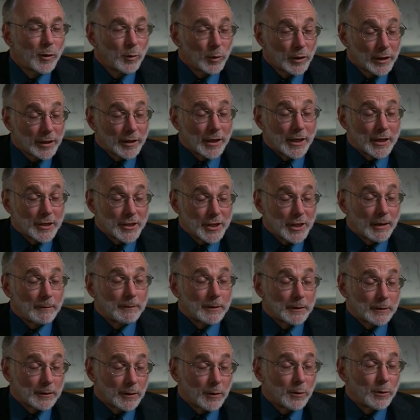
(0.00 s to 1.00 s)
Well, there are
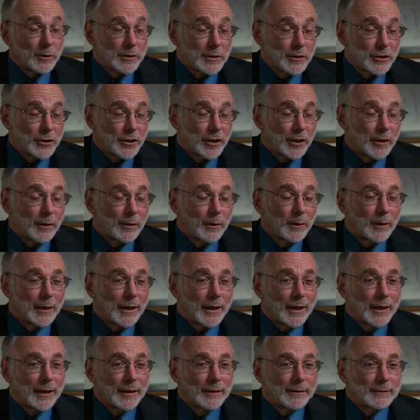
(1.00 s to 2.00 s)
several goals,
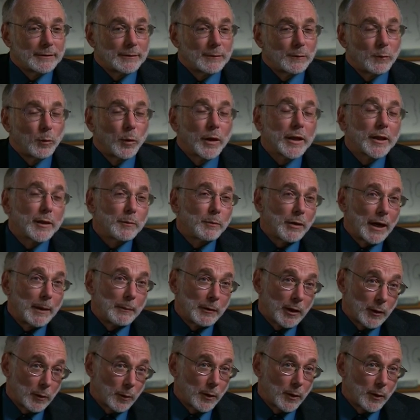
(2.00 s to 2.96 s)
Joe. One of the primary